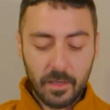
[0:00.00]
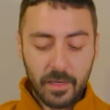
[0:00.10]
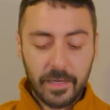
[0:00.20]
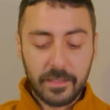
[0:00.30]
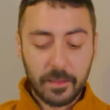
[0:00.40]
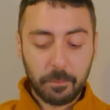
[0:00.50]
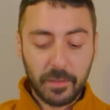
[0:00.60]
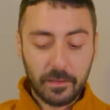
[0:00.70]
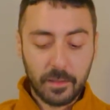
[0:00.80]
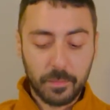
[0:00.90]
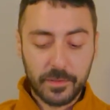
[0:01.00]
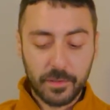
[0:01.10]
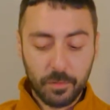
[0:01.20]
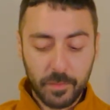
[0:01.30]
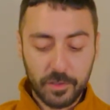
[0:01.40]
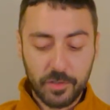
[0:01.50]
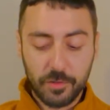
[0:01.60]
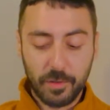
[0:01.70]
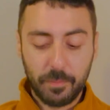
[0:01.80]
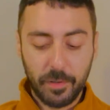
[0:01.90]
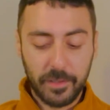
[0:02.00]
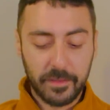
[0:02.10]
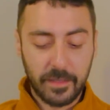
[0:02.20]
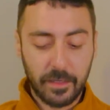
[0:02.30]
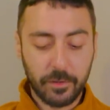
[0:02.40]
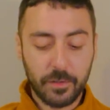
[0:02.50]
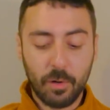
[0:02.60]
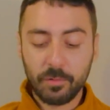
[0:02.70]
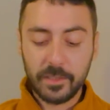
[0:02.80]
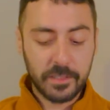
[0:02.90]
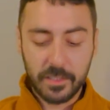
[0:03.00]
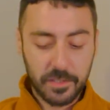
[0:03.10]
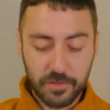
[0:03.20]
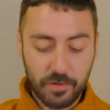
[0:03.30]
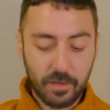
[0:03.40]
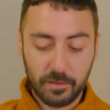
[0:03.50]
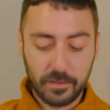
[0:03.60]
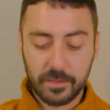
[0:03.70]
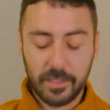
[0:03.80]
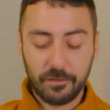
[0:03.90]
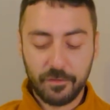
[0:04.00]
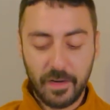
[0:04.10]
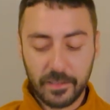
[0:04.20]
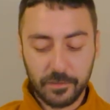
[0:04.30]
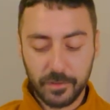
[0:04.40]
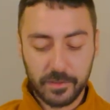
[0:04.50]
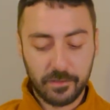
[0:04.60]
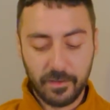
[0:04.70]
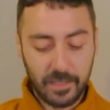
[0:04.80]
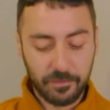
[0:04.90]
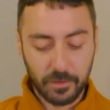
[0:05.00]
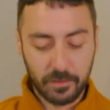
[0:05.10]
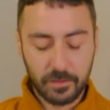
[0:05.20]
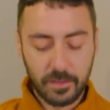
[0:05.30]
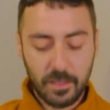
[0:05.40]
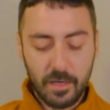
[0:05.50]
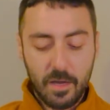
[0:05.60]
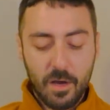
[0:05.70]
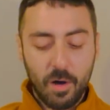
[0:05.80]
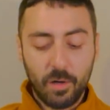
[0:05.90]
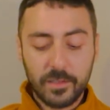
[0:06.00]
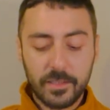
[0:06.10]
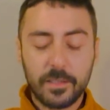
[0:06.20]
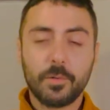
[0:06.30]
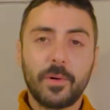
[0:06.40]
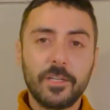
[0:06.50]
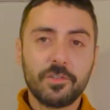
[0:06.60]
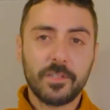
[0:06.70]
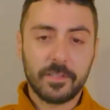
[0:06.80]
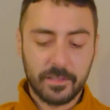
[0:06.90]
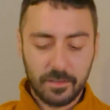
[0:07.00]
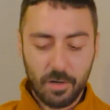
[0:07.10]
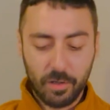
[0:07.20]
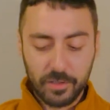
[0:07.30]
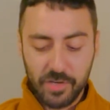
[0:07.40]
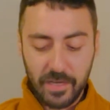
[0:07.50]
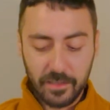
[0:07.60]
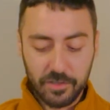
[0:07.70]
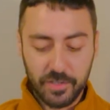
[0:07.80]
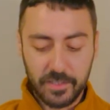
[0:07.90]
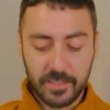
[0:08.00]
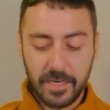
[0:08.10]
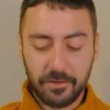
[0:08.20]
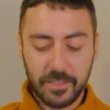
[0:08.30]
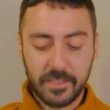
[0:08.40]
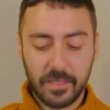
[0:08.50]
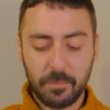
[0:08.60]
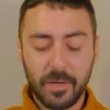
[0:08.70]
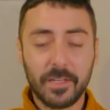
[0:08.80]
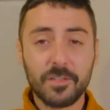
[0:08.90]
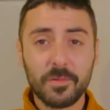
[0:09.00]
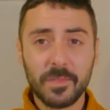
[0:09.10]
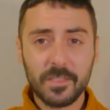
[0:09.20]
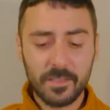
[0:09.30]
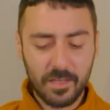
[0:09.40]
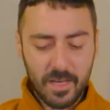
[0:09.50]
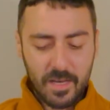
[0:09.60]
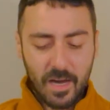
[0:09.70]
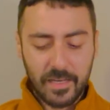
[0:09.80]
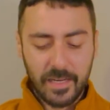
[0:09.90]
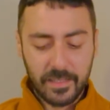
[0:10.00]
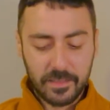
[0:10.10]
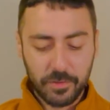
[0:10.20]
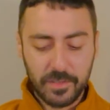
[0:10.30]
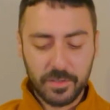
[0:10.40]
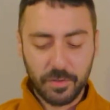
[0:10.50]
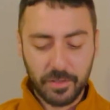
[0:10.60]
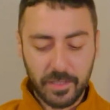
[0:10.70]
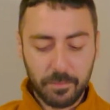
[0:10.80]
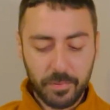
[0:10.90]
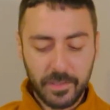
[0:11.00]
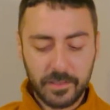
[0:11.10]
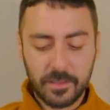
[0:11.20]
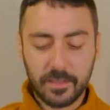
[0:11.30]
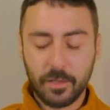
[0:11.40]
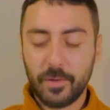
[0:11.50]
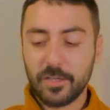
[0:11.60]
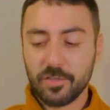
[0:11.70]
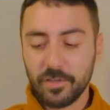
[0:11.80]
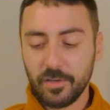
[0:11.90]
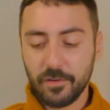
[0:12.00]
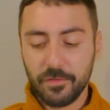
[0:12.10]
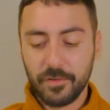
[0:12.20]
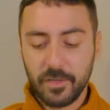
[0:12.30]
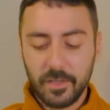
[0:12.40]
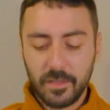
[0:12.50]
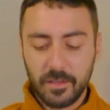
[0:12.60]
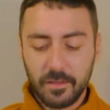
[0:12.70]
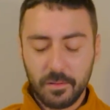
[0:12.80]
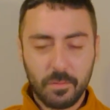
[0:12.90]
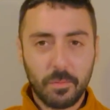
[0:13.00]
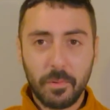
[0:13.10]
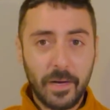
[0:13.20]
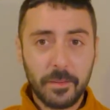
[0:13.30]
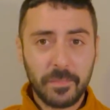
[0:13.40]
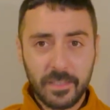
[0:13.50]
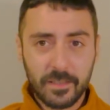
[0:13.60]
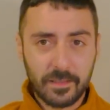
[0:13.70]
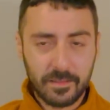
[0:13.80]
It had built up so much to a point that I could only see struggles and fights for survival. All situations, all challenges, dare I say punishments, I had to endure imprinted the question of, why me?